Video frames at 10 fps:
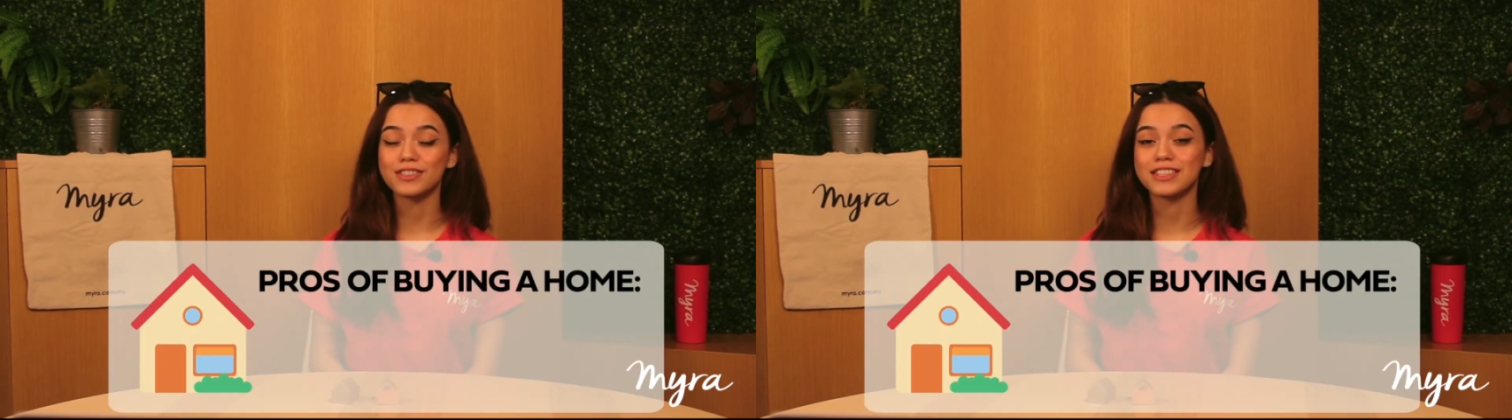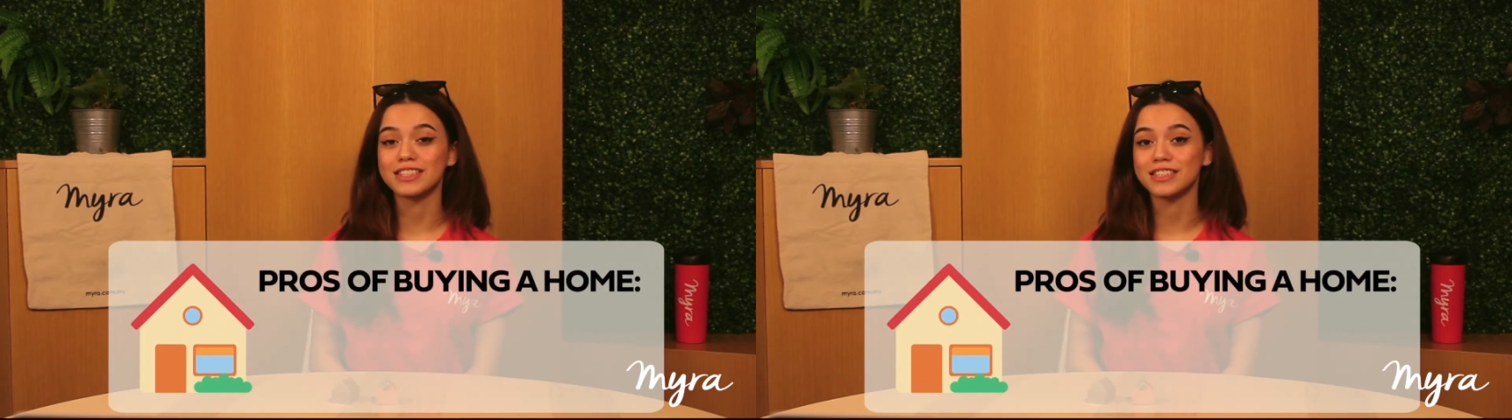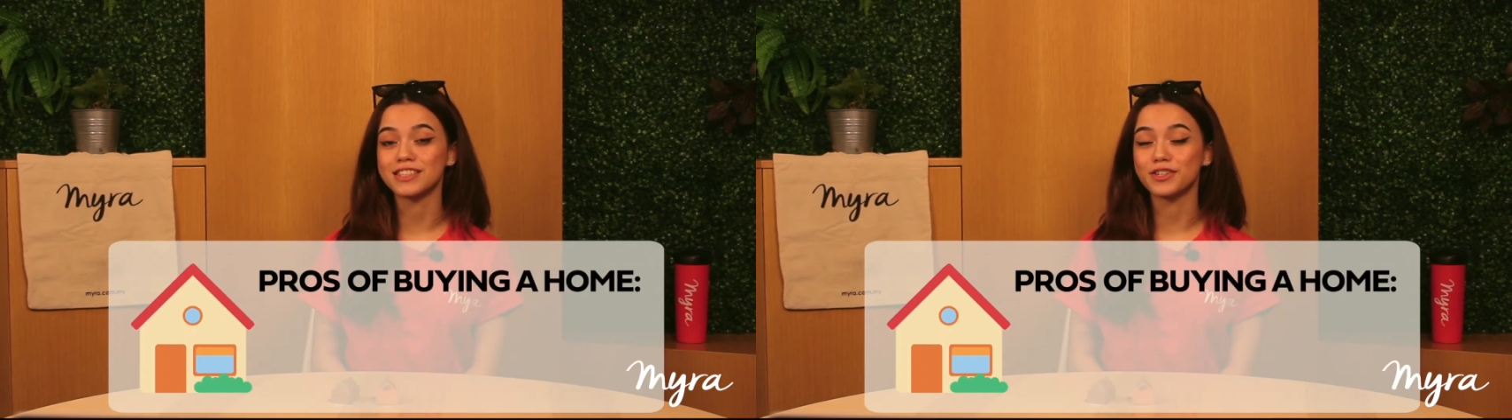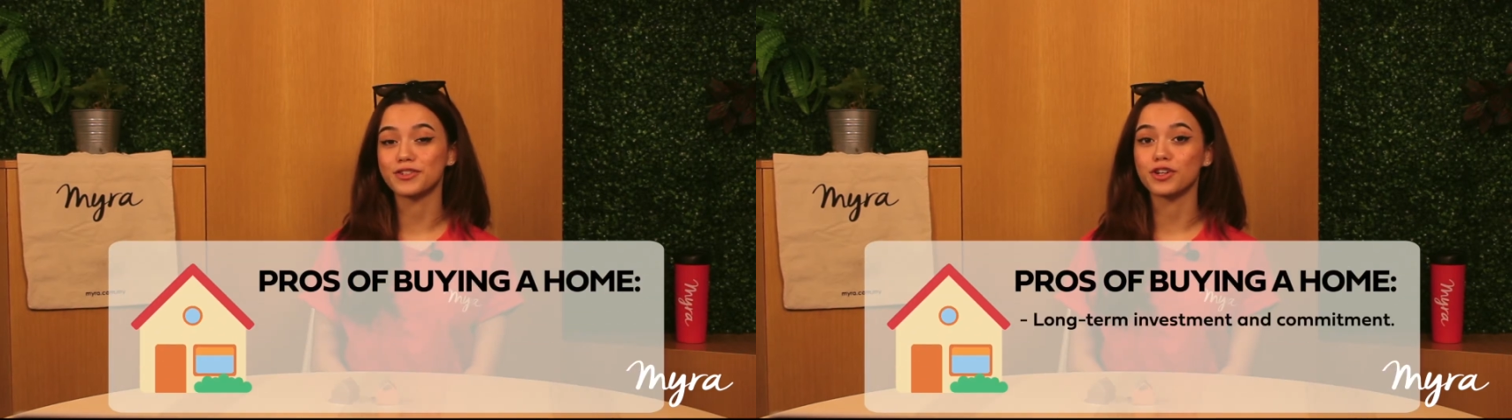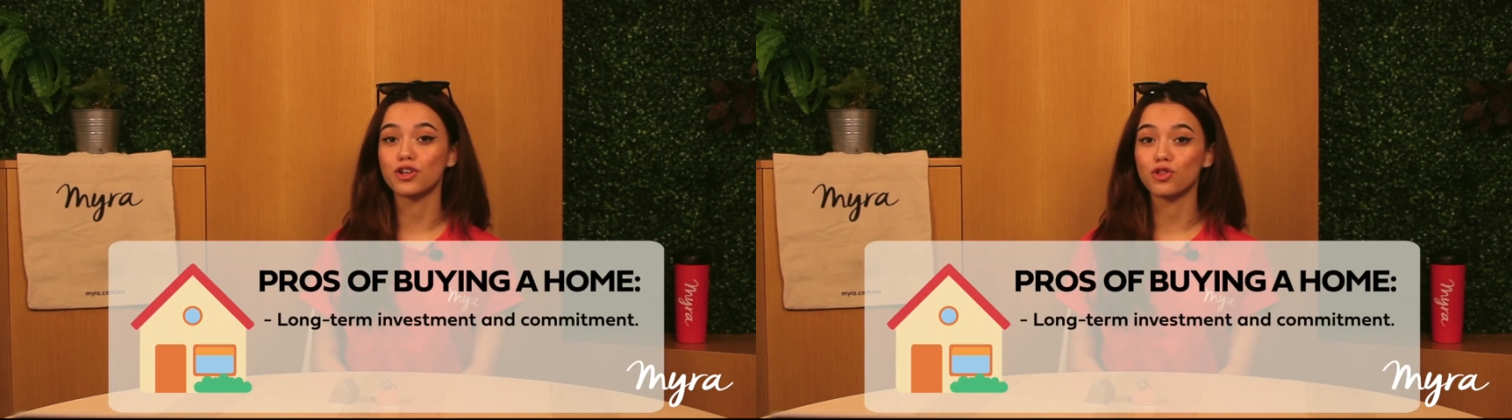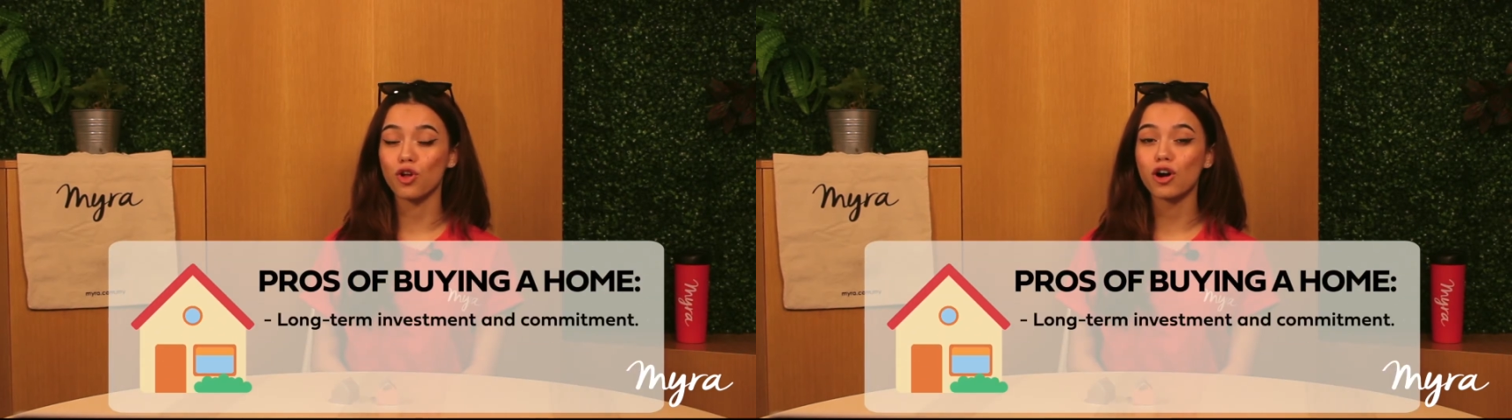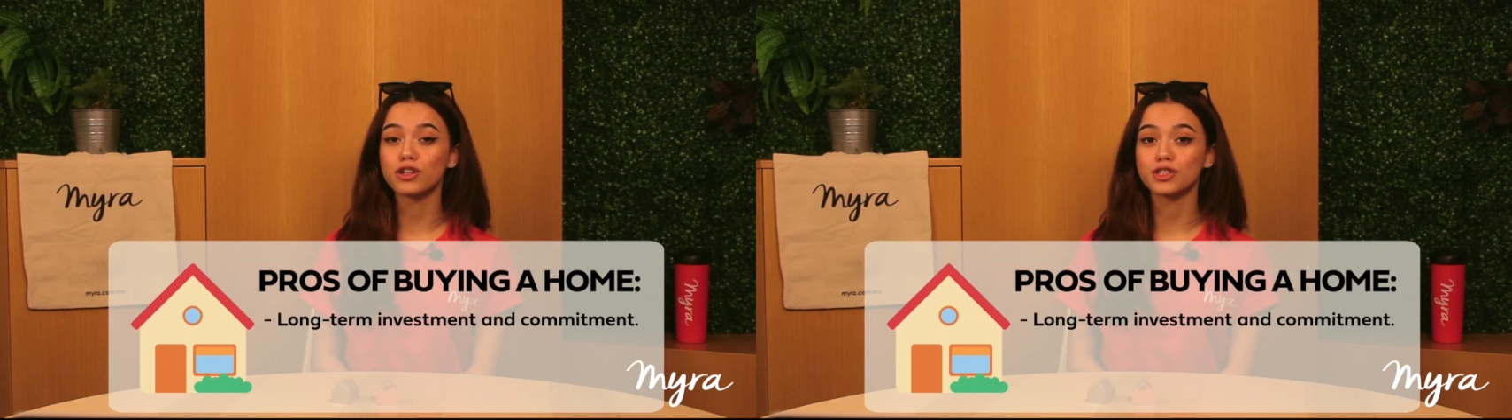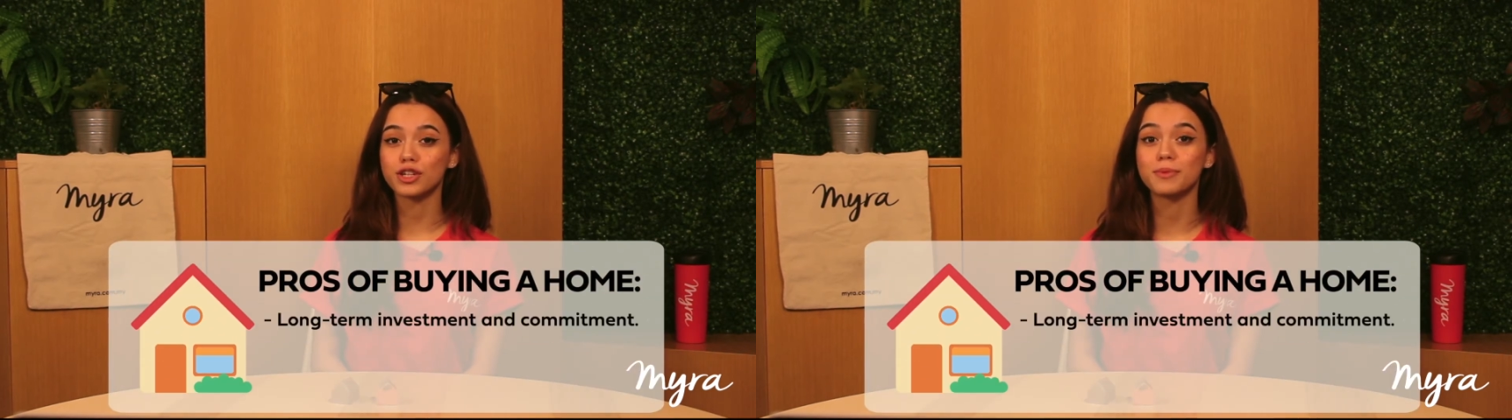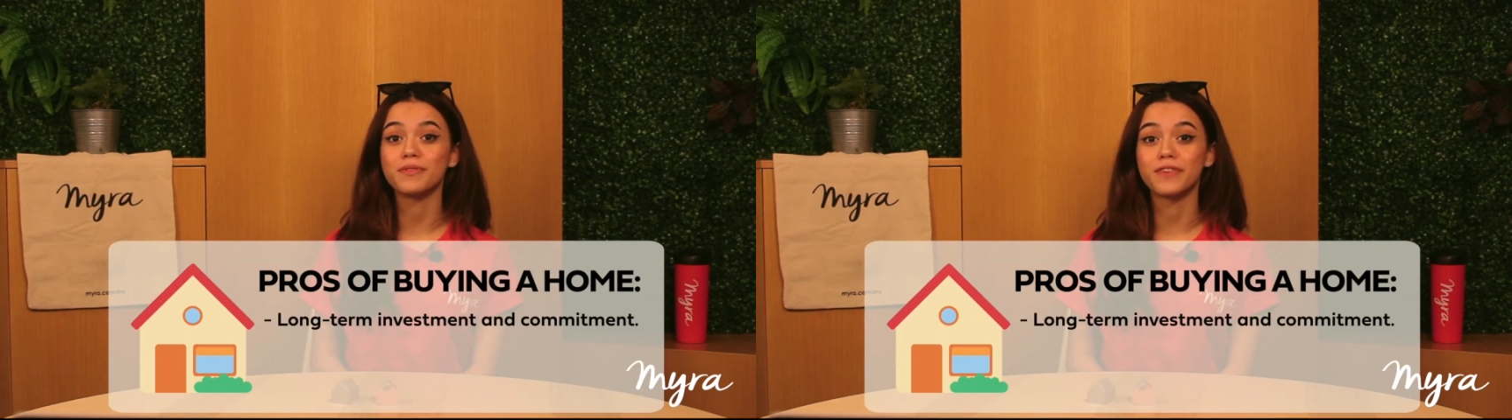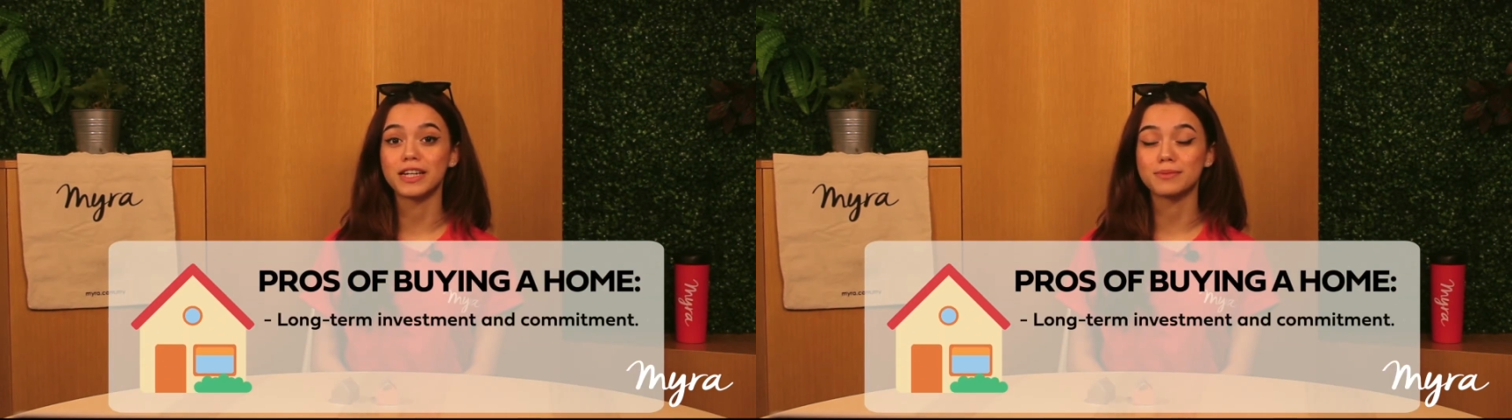it's considered a long-term
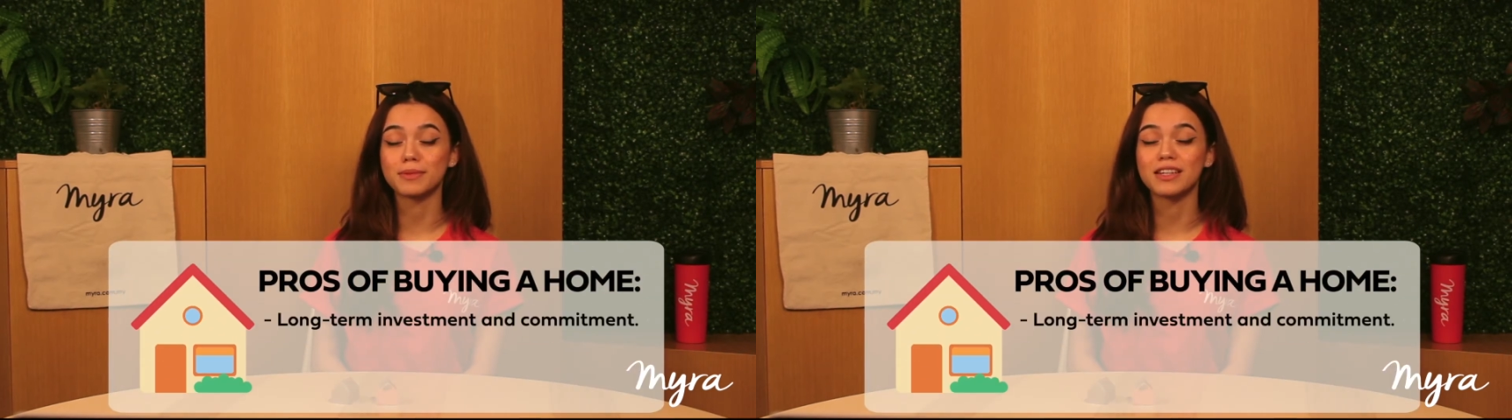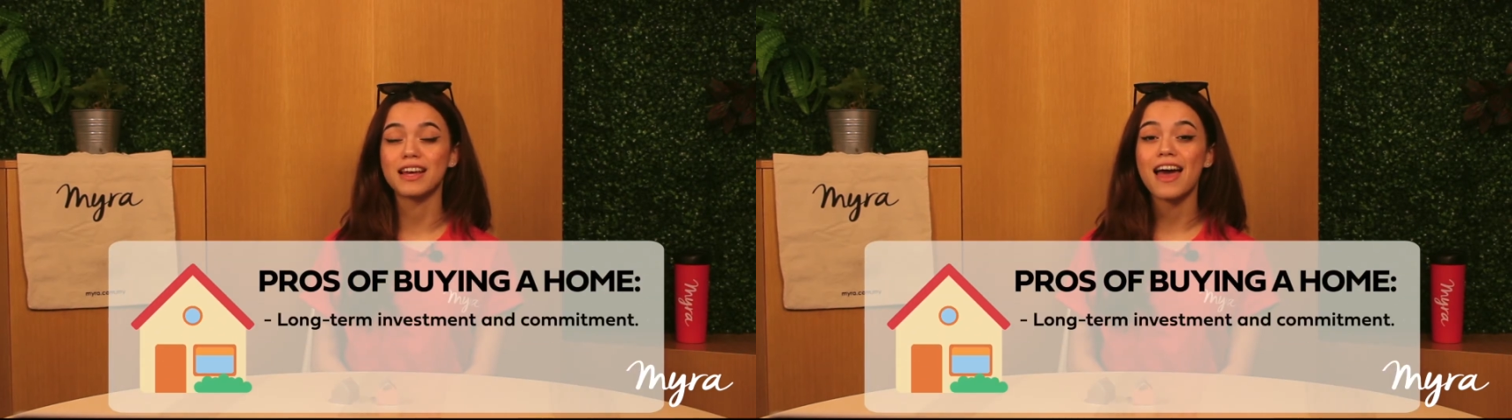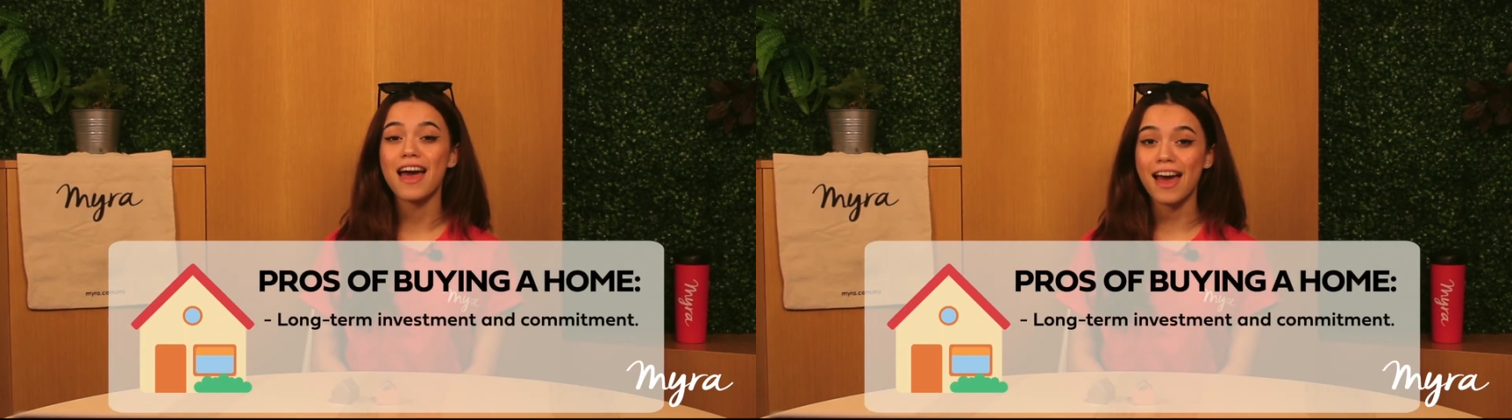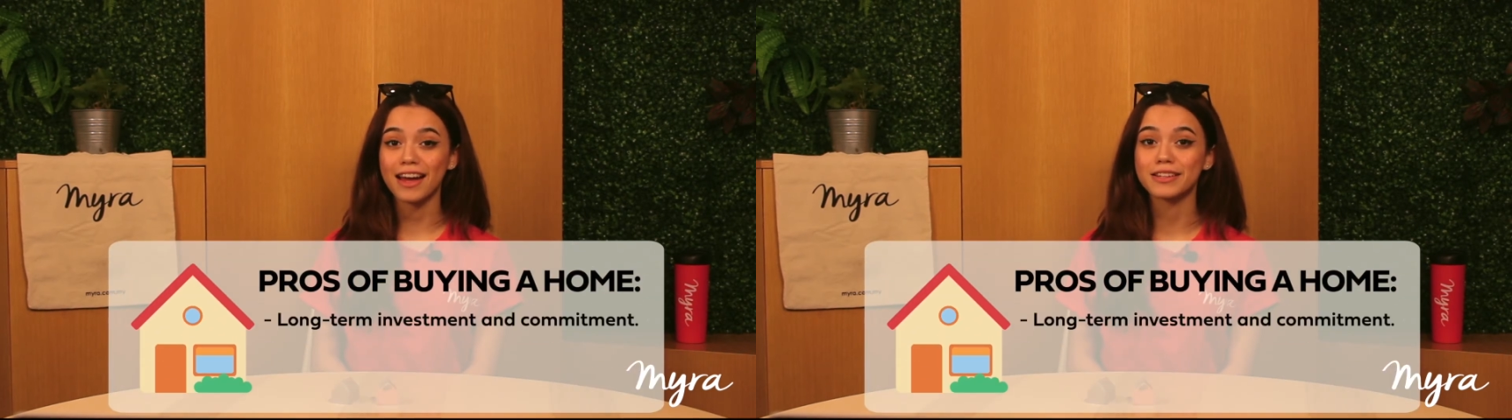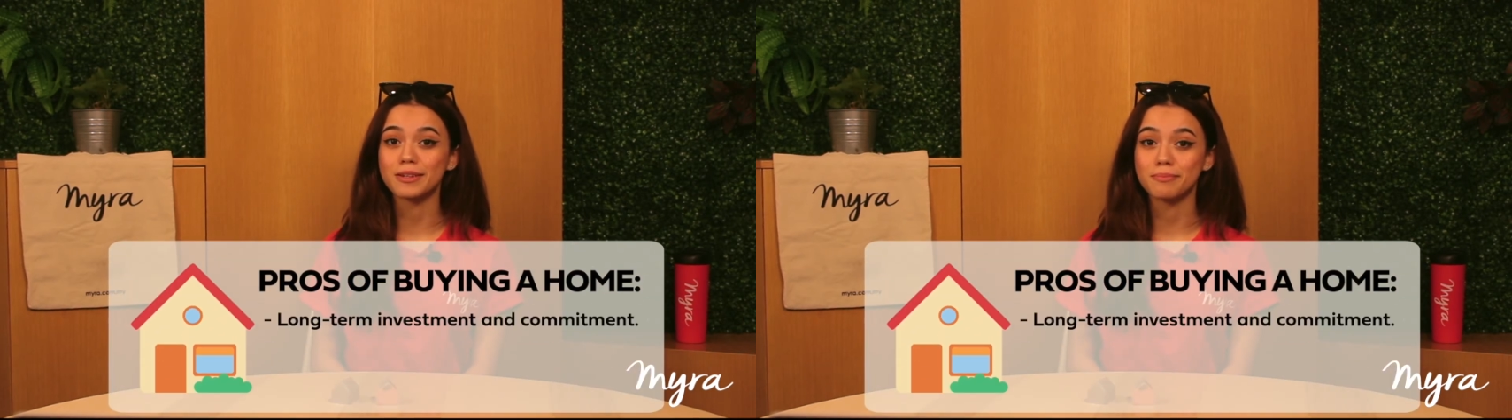investment and